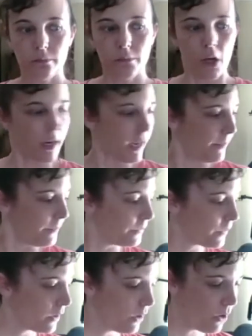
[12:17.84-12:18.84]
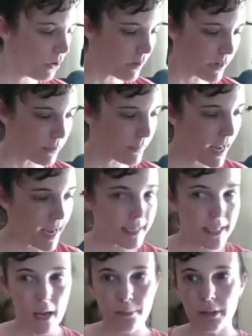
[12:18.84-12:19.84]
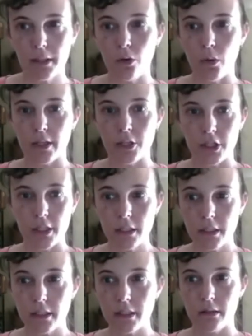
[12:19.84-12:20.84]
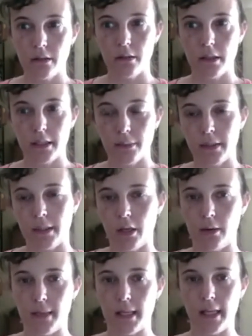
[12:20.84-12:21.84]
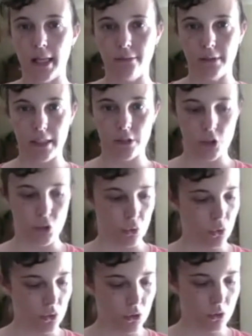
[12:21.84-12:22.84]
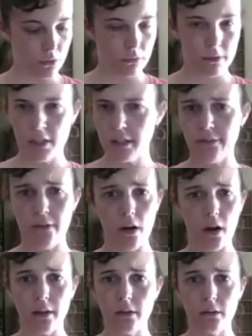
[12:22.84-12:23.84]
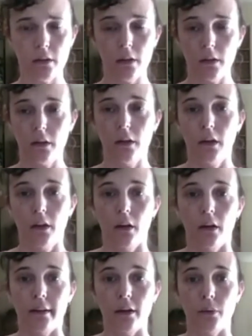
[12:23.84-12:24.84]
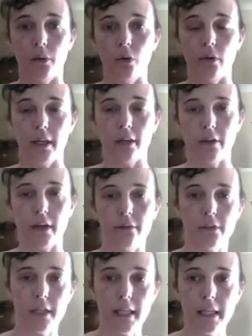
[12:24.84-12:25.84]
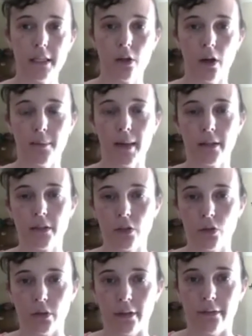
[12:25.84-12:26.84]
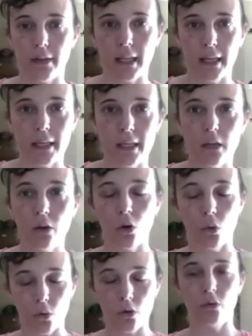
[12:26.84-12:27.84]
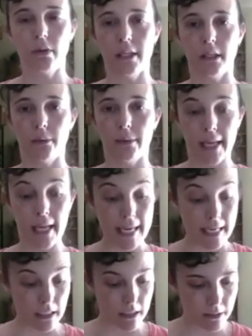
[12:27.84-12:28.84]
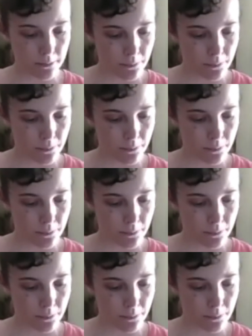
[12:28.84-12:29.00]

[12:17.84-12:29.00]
Okay. Alrighty, we had a couple of questions. This one's going to be lovely and short, which is fine. I think we're all getting ready for kids going back to school if you're lucky, or we're all dealing with heat.